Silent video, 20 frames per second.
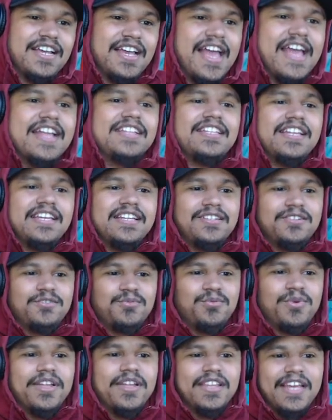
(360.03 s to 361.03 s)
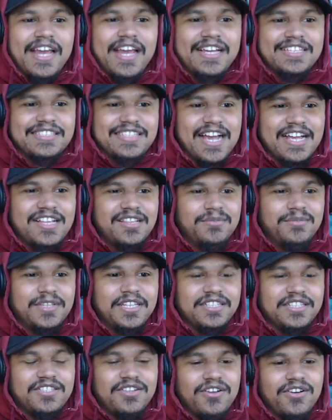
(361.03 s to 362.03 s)
end it where they exactly where
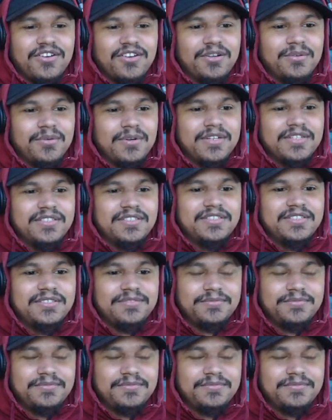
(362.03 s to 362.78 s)
they started was.